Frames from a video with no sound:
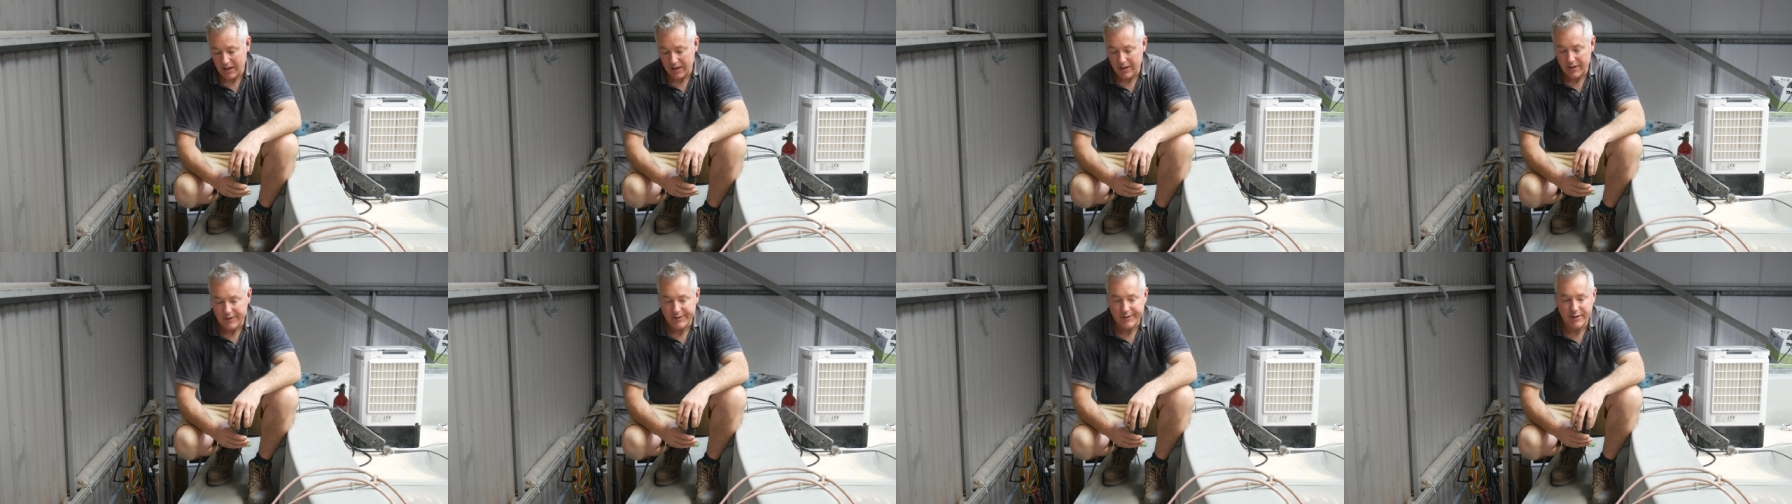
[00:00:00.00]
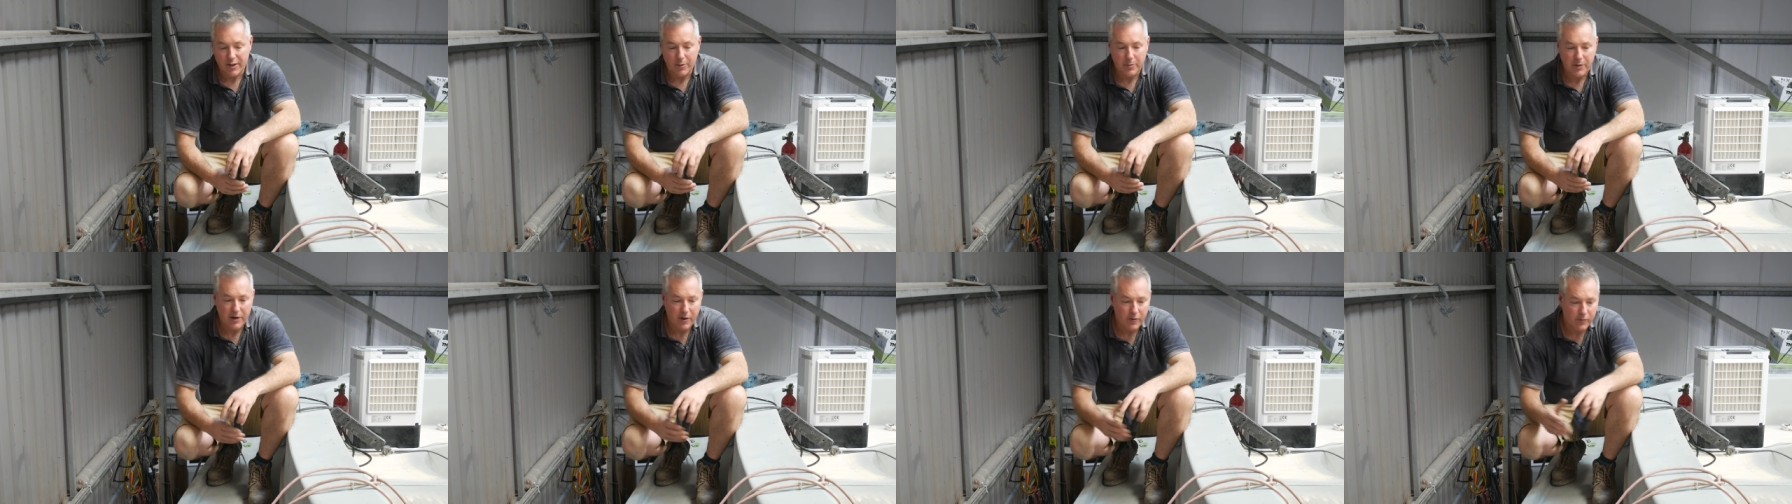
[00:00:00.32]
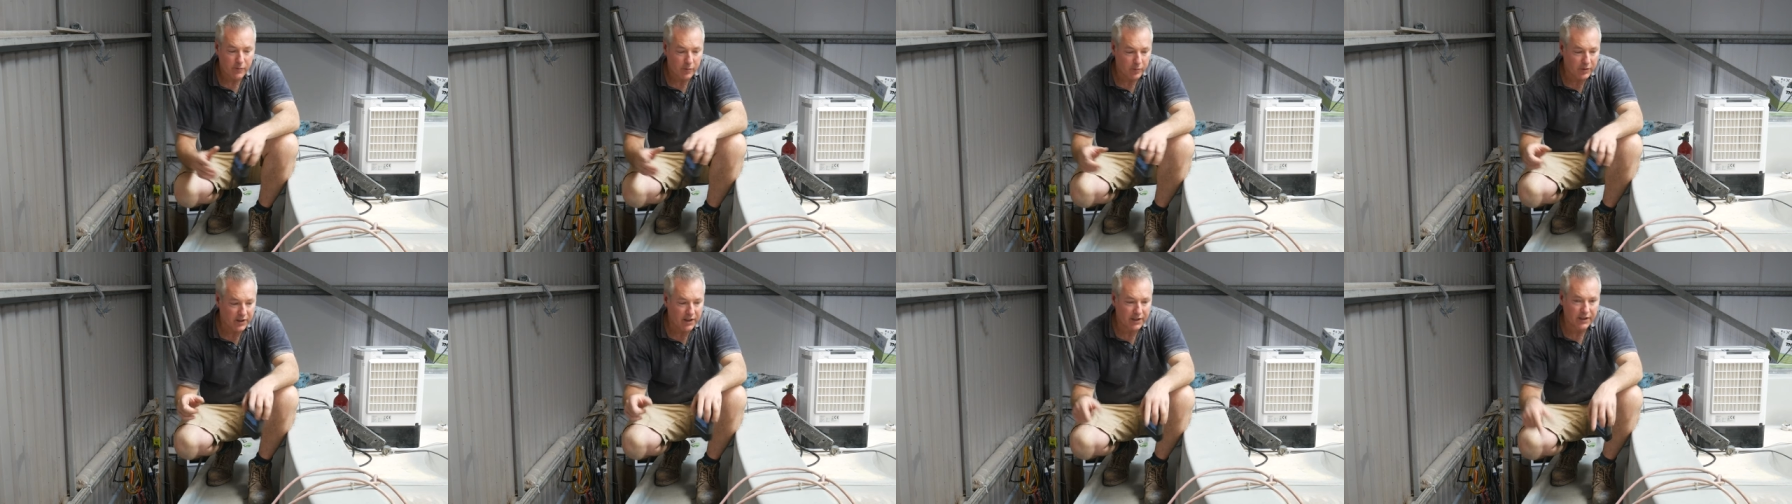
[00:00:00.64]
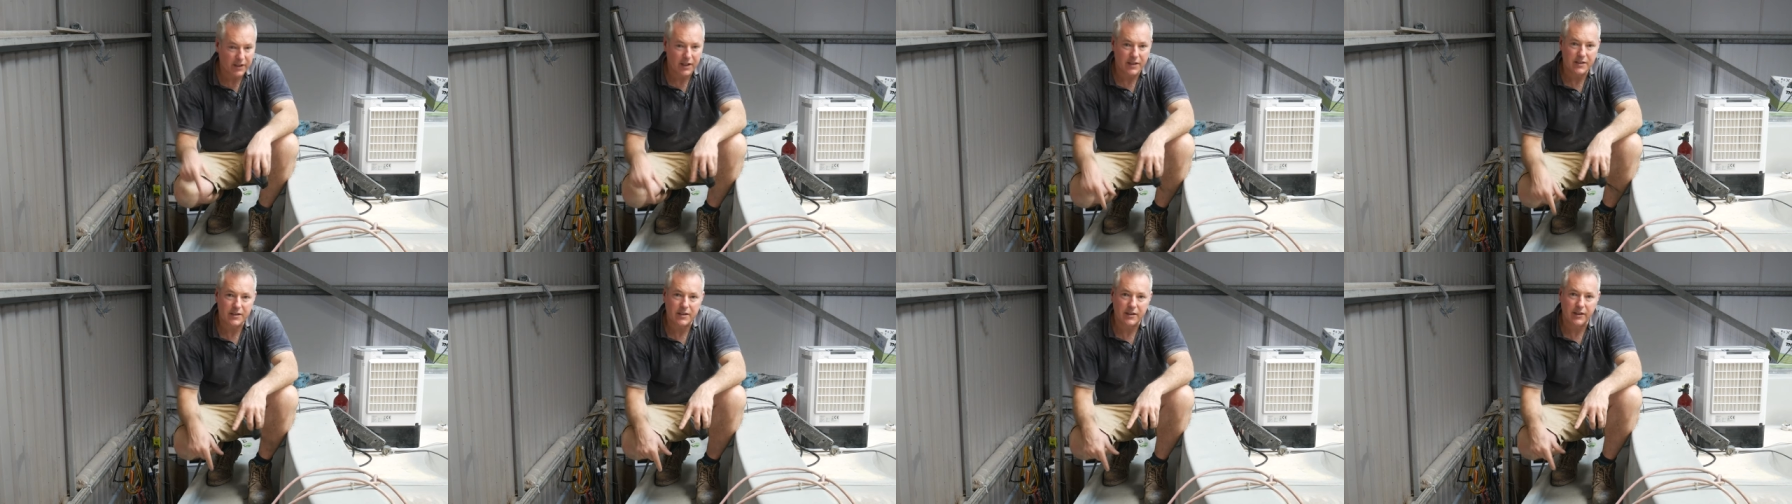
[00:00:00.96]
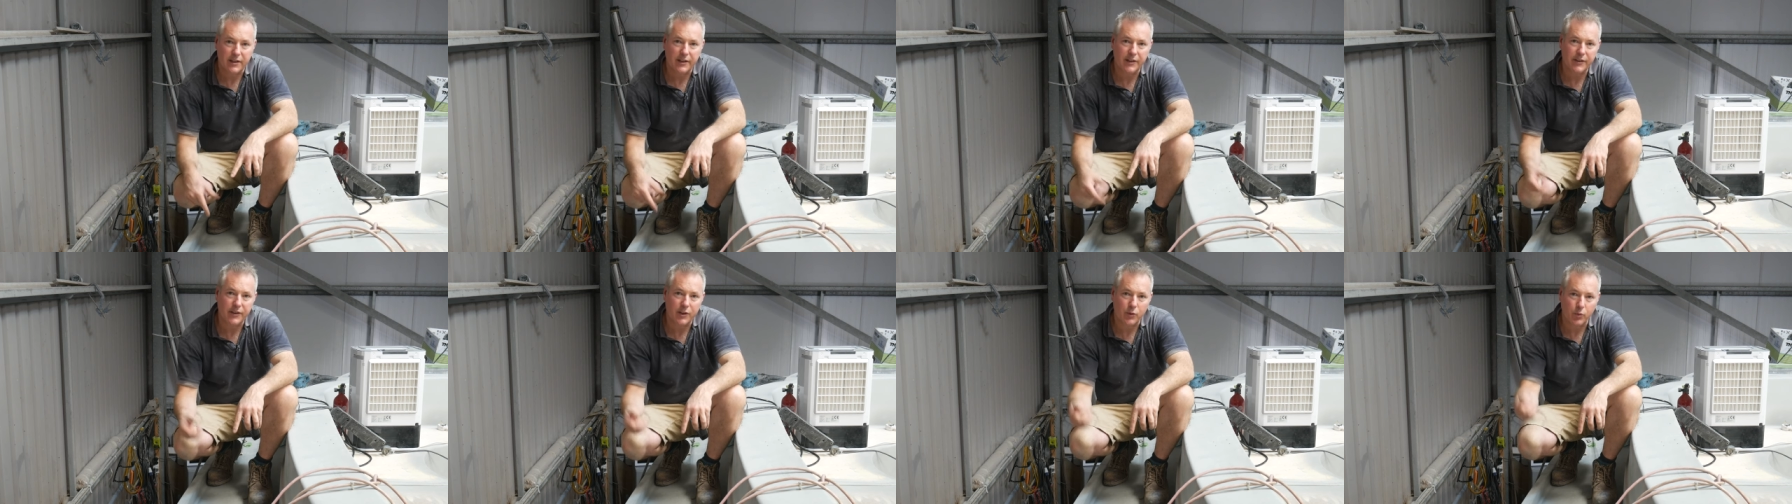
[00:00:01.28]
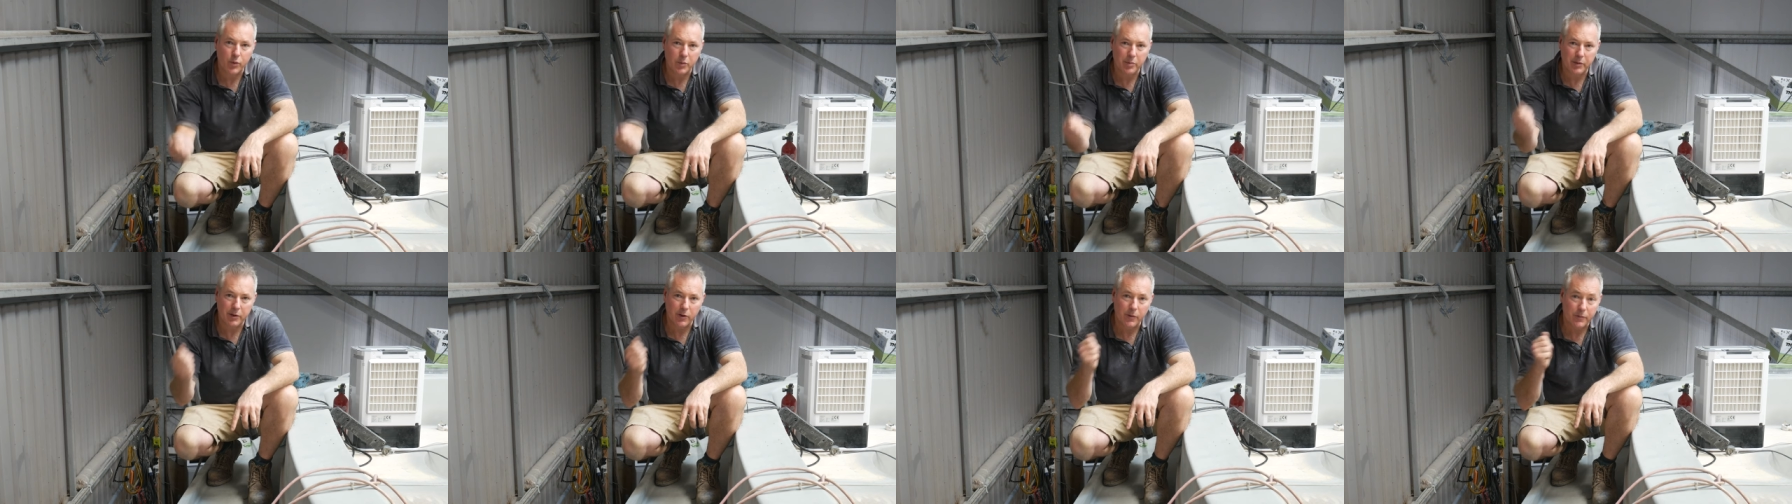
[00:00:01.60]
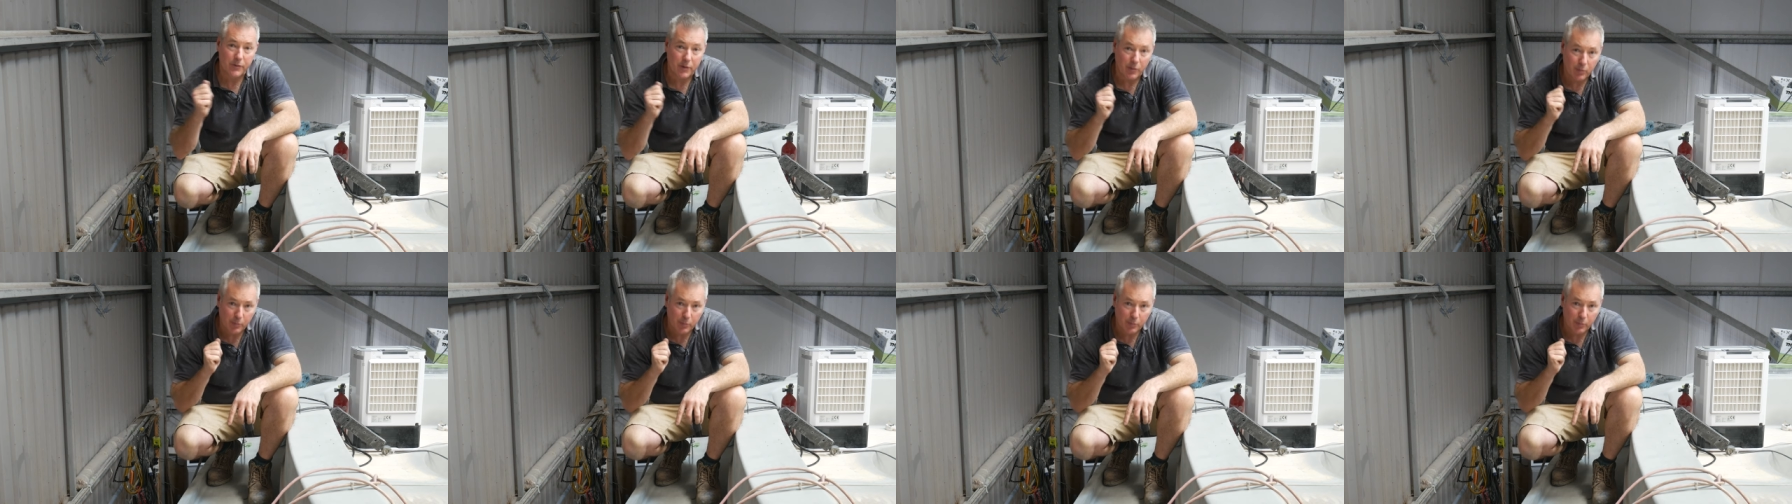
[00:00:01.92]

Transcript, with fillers: so apart from getting underneath and ripping off the